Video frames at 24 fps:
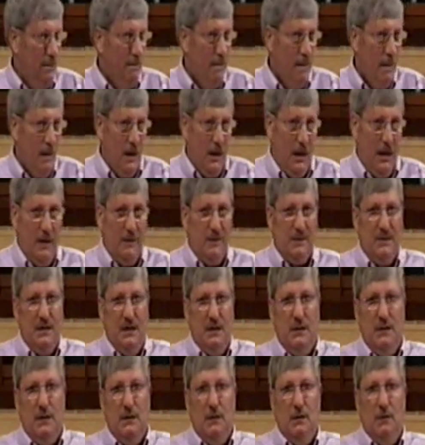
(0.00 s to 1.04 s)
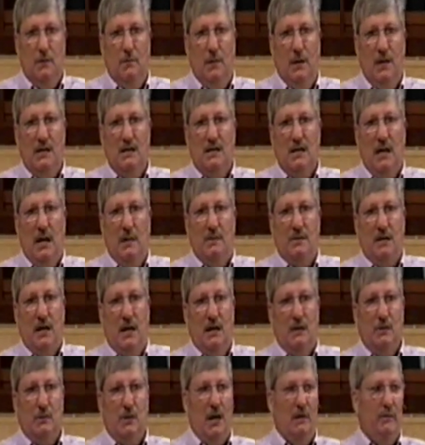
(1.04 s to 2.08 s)
like I've said to you many times, I
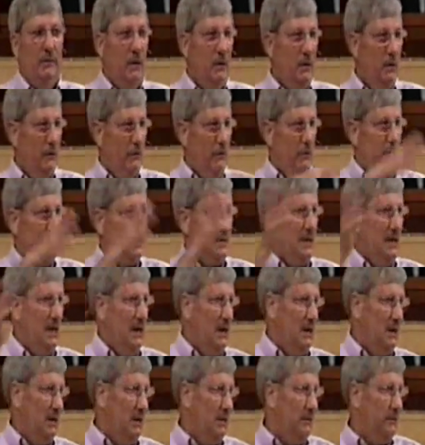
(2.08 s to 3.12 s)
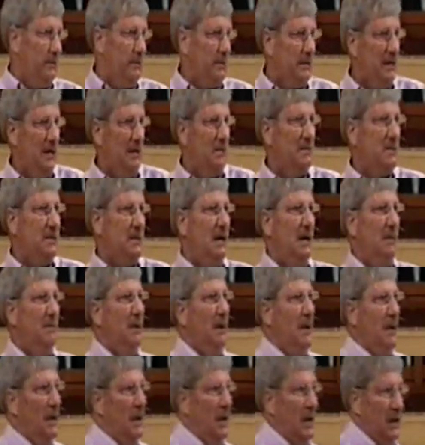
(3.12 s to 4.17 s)
drive all over Muskegon and from time to time,
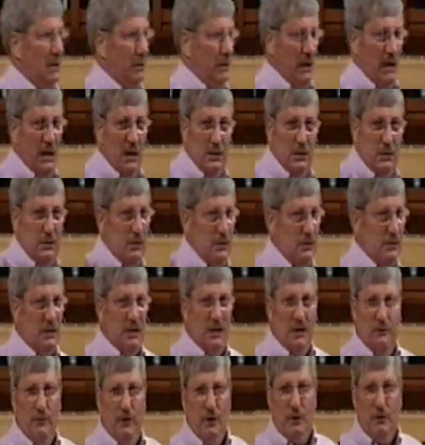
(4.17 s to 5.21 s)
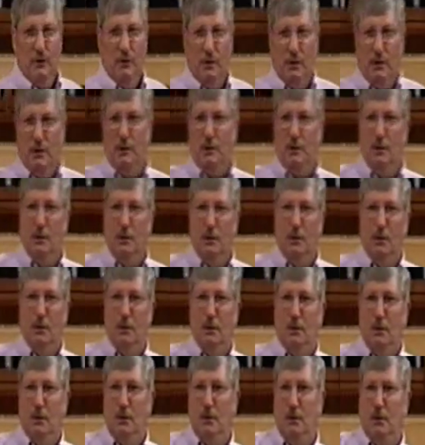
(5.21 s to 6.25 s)
and we got a church on every corner.
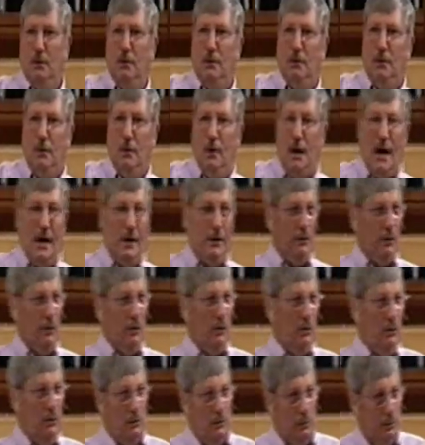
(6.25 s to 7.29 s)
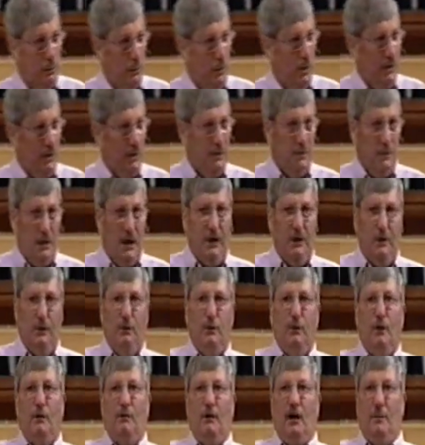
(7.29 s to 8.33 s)
I don't know I know
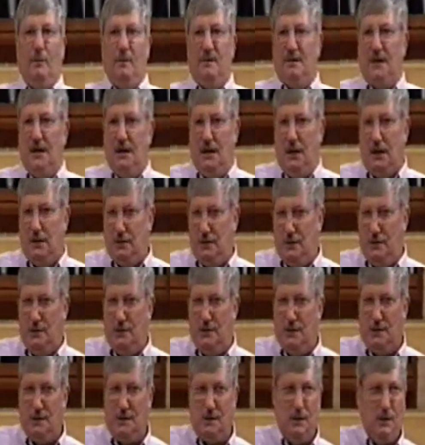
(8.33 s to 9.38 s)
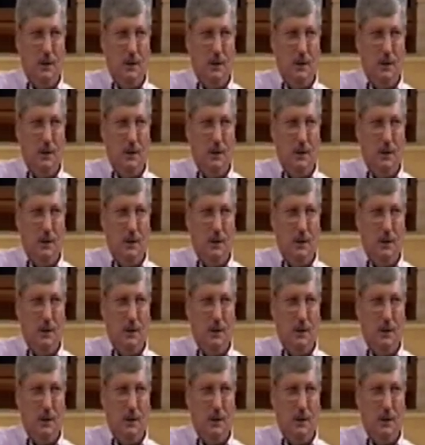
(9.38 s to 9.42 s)
Grand Rapids got a lot of churches,